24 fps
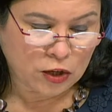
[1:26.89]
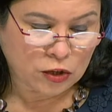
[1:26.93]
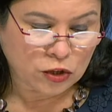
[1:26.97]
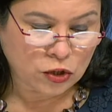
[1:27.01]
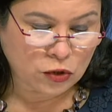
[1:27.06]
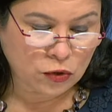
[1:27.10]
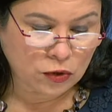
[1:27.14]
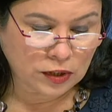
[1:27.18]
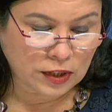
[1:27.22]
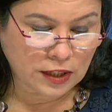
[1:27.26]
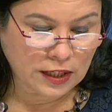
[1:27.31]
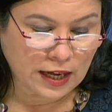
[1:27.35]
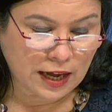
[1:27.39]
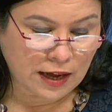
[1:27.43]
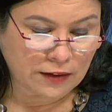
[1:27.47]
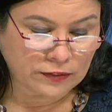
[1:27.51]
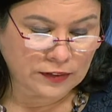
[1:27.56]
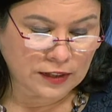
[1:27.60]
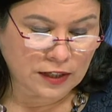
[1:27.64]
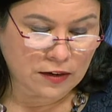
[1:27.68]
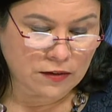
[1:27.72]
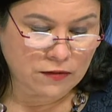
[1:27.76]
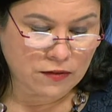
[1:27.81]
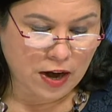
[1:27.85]
Shortly
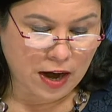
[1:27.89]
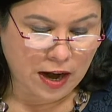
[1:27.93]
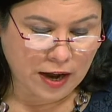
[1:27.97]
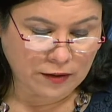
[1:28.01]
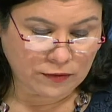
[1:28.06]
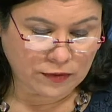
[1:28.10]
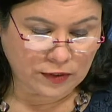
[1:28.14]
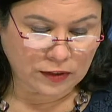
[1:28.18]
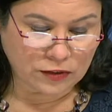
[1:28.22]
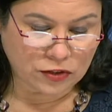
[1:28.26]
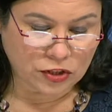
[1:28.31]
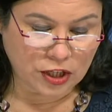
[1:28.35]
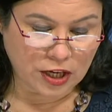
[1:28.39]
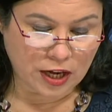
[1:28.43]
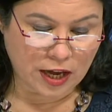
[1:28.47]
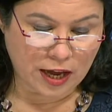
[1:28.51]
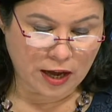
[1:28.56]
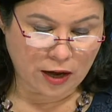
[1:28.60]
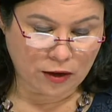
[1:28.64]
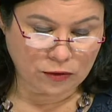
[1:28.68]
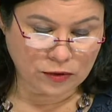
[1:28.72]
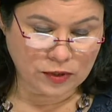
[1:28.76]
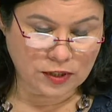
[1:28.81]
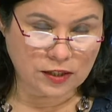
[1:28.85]
after arriving, she
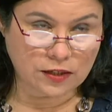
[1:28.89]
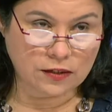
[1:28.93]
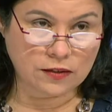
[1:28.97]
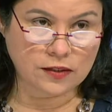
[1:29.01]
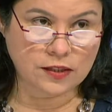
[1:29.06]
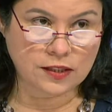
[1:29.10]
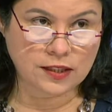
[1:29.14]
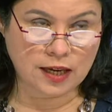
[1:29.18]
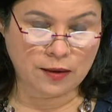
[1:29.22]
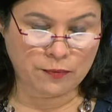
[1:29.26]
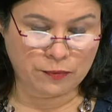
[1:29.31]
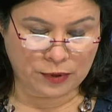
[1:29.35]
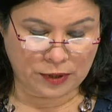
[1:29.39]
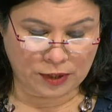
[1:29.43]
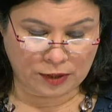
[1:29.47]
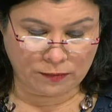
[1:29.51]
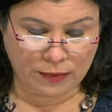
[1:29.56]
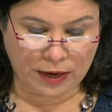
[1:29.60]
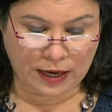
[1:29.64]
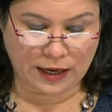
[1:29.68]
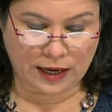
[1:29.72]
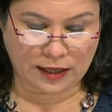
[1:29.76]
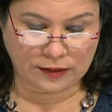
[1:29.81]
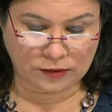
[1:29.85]
held
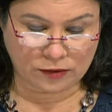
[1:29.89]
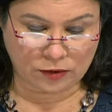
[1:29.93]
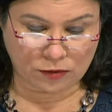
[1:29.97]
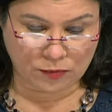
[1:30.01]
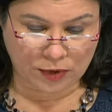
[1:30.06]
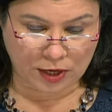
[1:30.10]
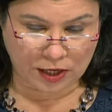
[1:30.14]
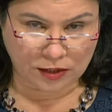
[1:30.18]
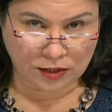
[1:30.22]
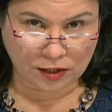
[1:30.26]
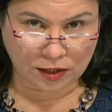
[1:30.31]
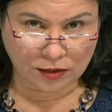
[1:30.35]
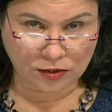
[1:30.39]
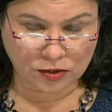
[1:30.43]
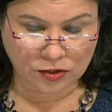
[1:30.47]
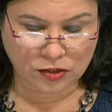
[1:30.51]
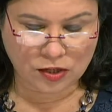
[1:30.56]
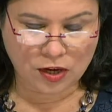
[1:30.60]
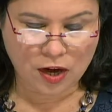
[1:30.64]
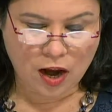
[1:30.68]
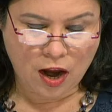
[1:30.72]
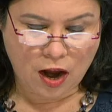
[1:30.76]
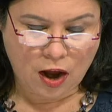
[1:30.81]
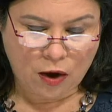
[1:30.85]
separate bilateral
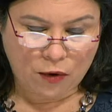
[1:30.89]
meetings